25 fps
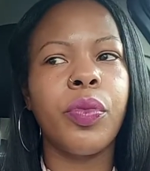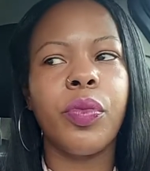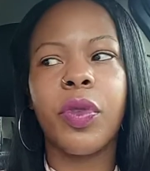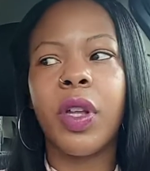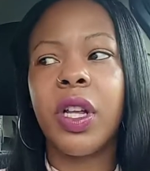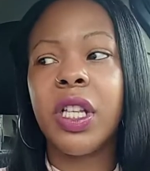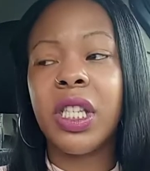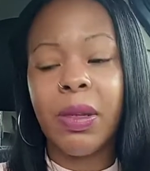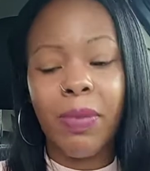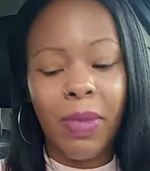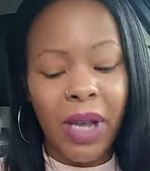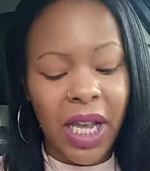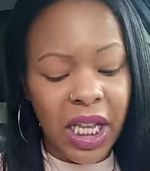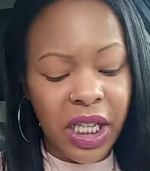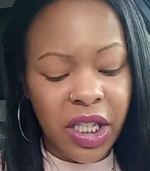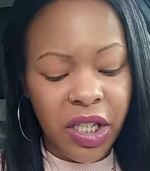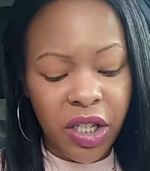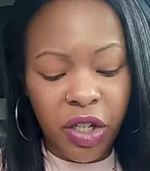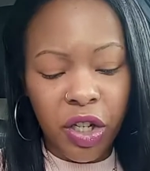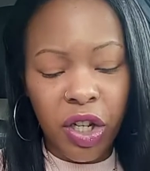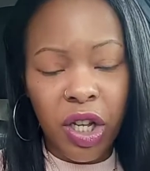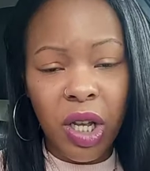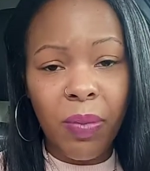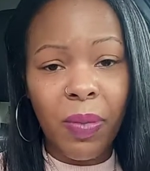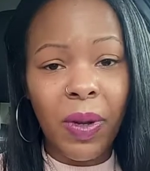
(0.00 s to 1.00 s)
It's amazing.
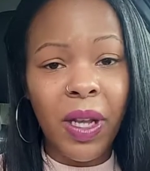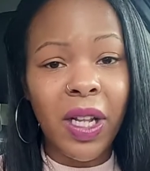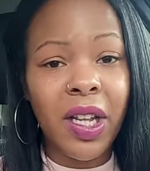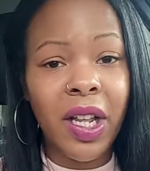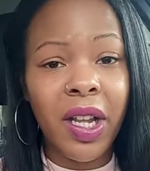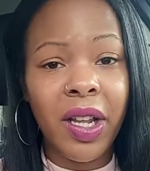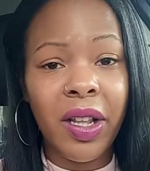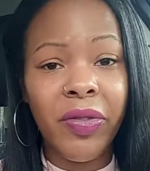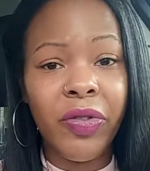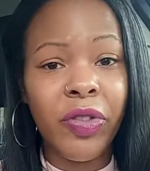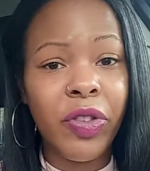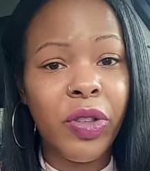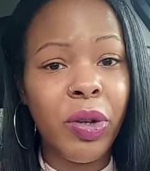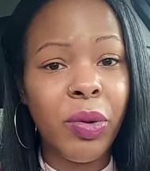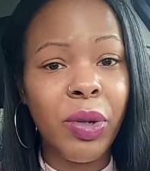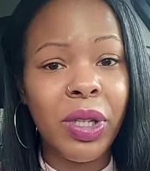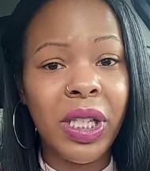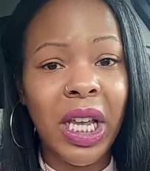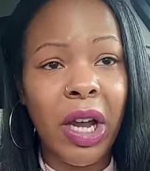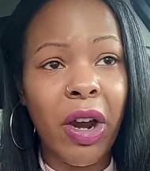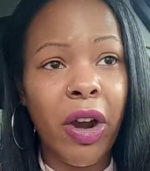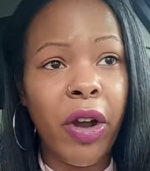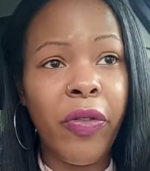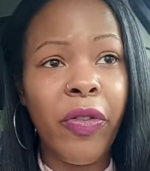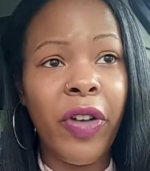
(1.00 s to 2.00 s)
You could be learning, doing
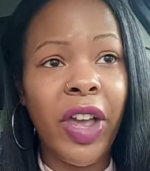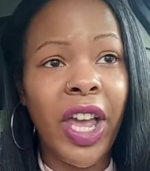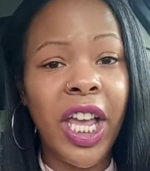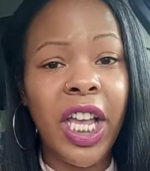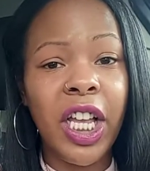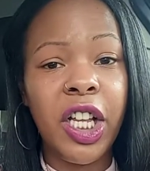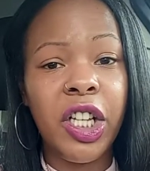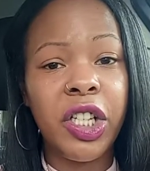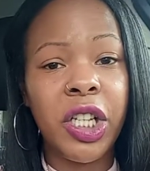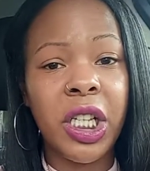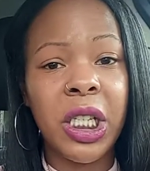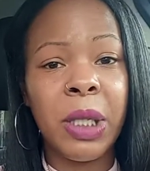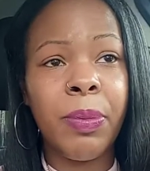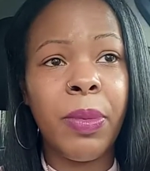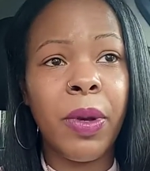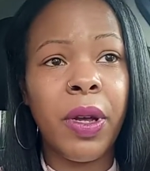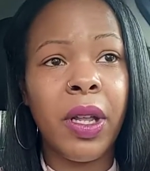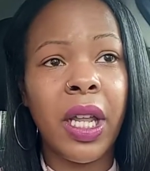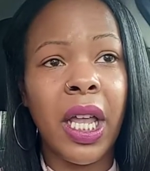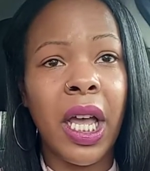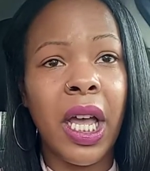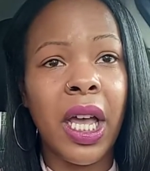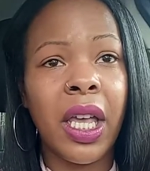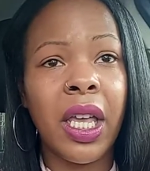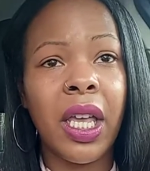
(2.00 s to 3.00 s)
tarot for ages, but
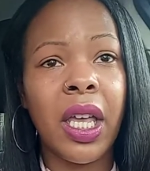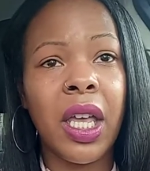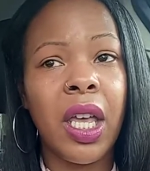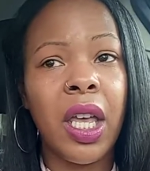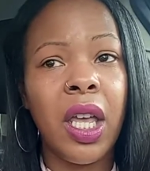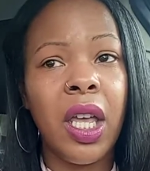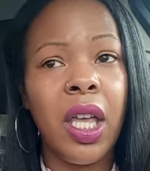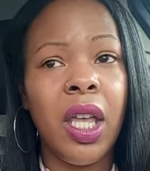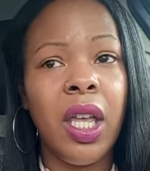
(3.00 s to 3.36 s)
like,